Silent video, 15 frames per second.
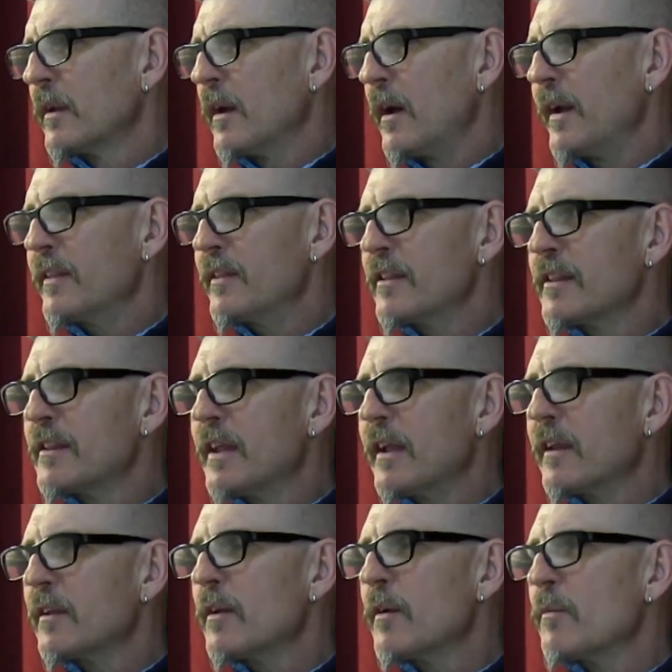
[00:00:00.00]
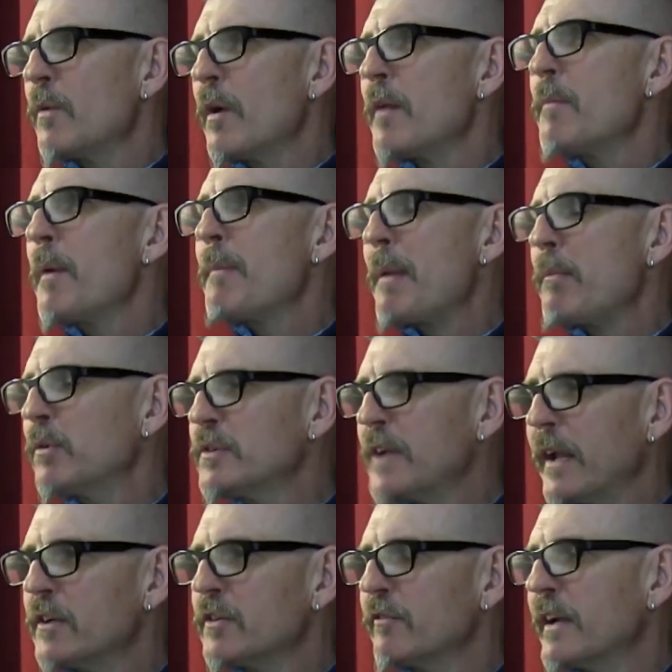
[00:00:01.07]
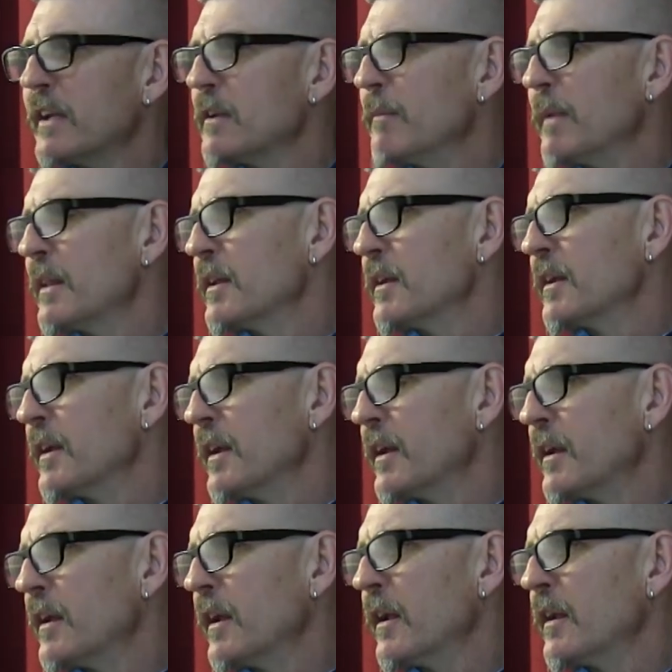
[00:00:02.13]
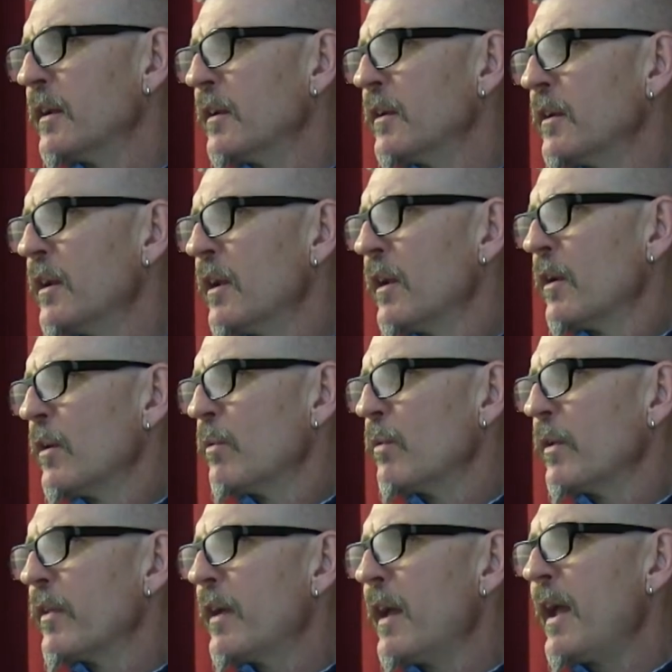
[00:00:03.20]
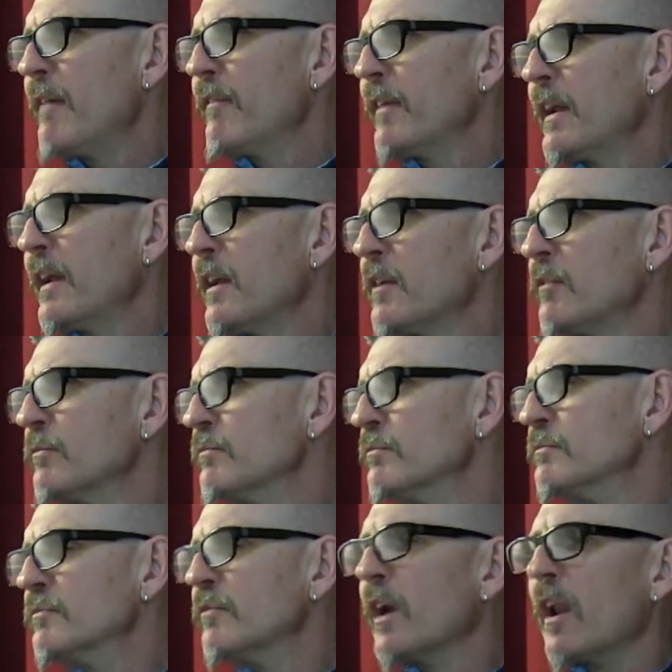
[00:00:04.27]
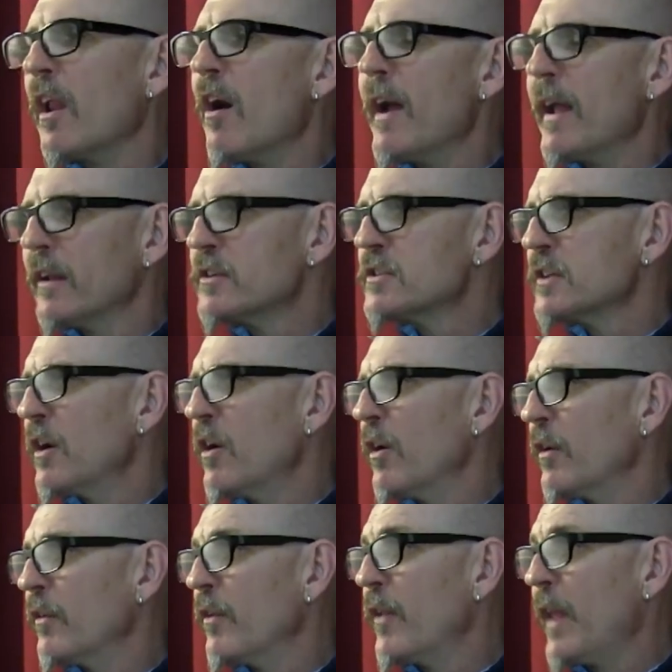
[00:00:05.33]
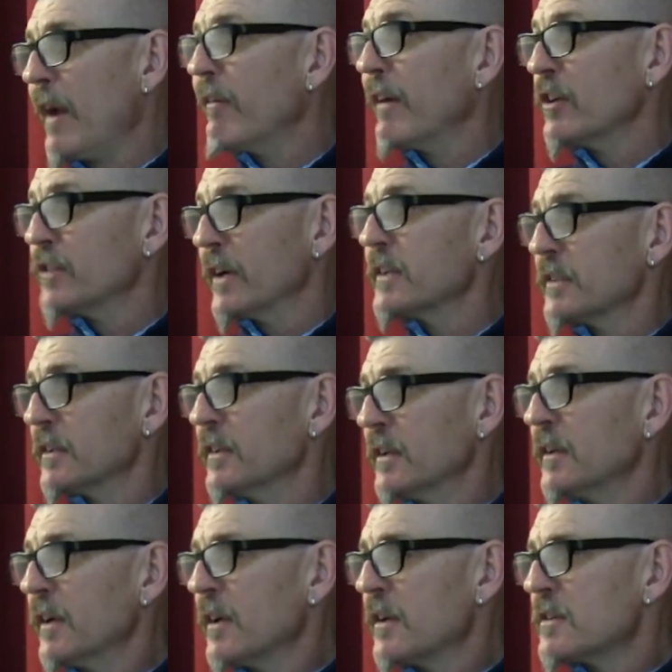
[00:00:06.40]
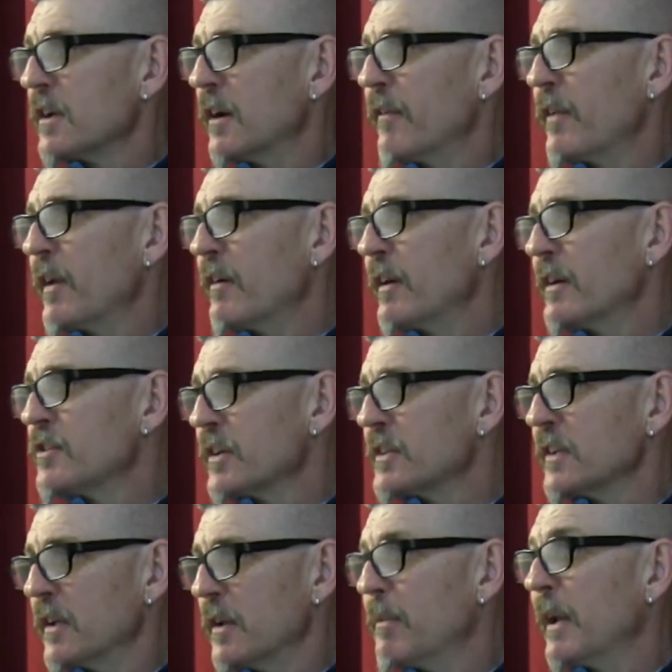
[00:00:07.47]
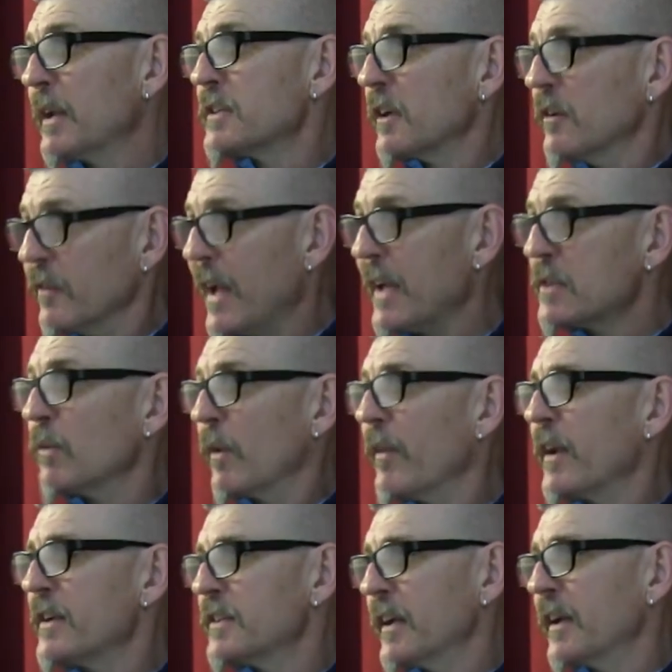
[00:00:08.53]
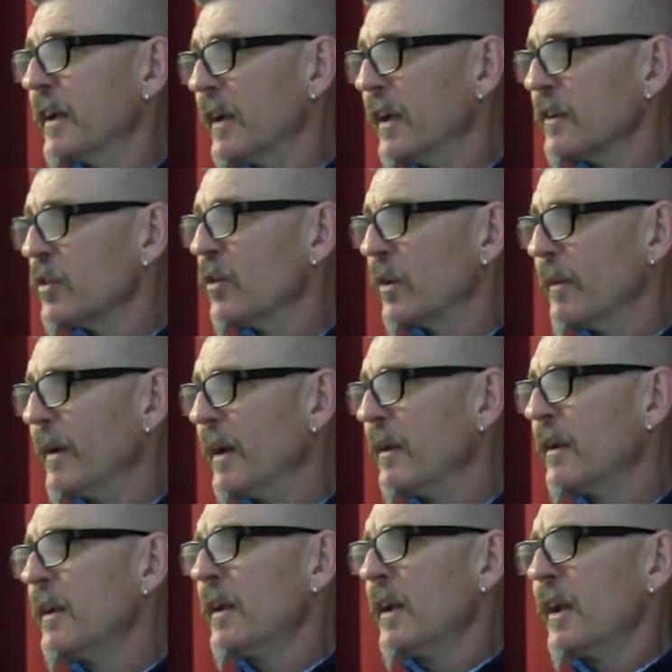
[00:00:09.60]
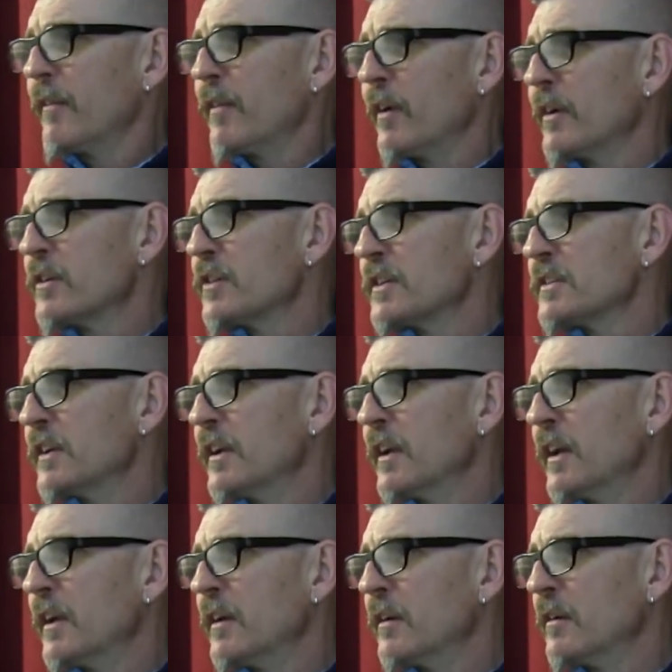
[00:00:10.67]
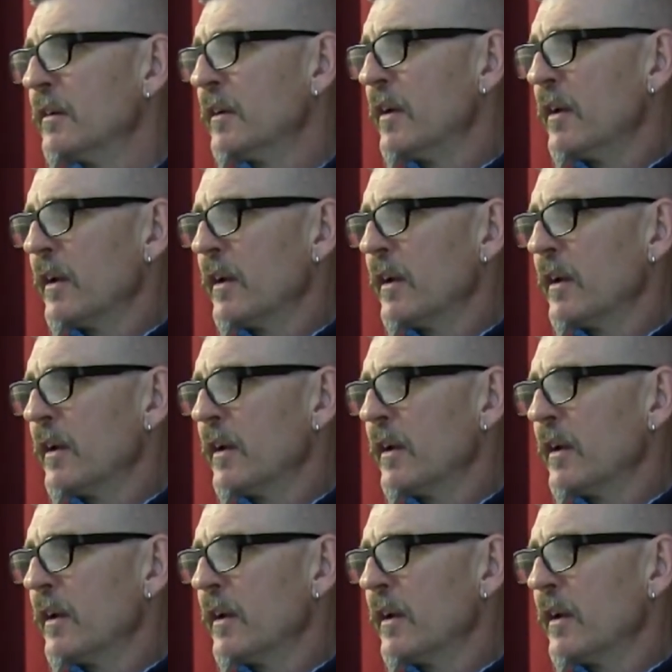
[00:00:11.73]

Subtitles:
I think people tend to read them with a heavy reliance on their interest. So if they're interested in the political, that's what they see and talk about. If they're interested in